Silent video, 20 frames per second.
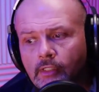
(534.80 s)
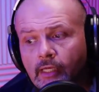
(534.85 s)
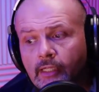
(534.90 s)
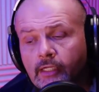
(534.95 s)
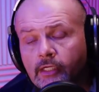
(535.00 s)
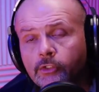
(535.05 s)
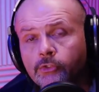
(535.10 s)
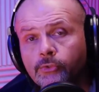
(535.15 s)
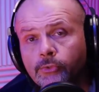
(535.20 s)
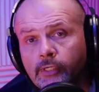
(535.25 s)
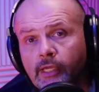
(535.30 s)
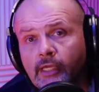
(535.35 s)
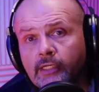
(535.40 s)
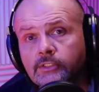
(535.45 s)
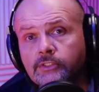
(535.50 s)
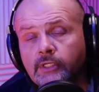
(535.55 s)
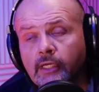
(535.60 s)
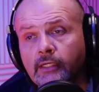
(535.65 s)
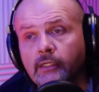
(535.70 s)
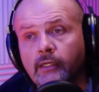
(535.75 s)
and it
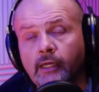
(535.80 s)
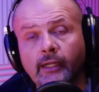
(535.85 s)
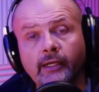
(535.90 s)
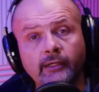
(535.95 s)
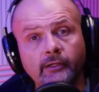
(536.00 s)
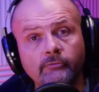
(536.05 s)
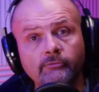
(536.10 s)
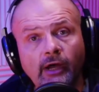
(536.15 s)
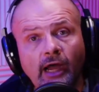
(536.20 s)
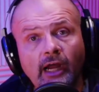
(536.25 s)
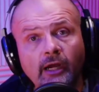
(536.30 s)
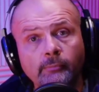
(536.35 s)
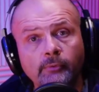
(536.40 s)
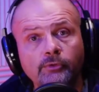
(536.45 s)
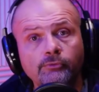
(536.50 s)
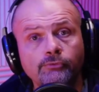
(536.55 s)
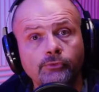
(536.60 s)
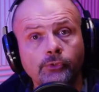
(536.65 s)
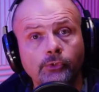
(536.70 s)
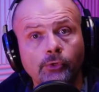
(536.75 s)
creates an
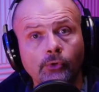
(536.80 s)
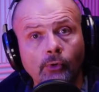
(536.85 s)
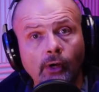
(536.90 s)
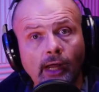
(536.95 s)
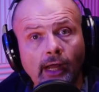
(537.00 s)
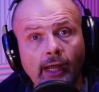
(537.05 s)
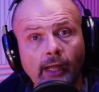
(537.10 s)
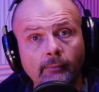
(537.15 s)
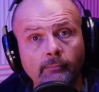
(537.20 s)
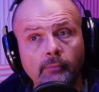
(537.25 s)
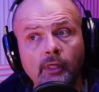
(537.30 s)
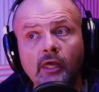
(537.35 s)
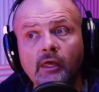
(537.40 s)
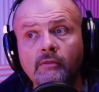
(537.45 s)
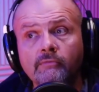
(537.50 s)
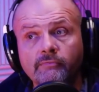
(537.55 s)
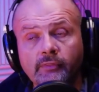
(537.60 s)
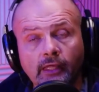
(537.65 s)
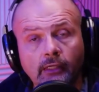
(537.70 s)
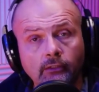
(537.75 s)
environment for crime
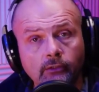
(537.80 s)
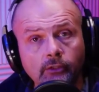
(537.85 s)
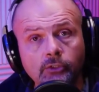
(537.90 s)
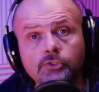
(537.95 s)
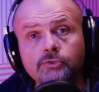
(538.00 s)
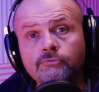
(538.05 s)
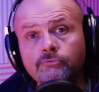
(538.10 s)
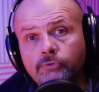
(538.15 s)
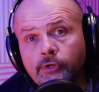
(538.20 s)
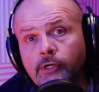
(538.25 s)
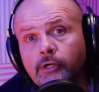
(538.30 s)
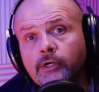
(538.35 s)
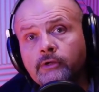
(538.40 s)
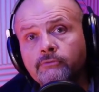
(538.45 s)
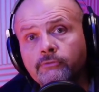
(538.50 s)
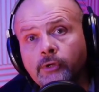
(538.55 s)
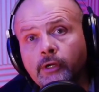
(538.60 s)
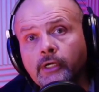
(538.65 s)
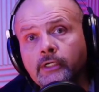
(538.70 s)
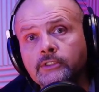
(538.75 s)
that looks very,
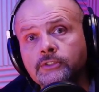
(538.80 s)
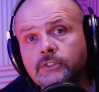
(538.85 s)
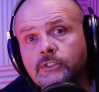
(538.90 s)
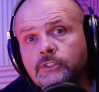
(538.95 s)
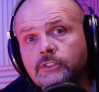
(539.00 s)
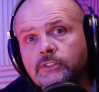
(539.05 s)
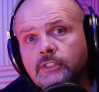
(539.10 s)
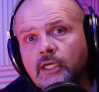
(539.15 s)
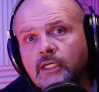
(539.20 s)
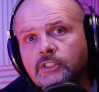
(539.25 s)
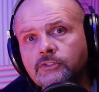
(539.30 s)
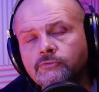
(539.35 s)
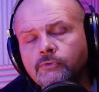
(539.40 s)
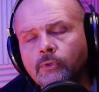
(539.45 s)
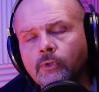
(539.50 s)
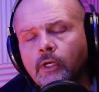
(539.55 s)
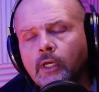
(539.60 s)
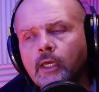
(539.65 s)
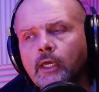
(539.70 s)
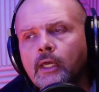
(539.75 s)
very
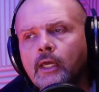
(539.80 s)
successful.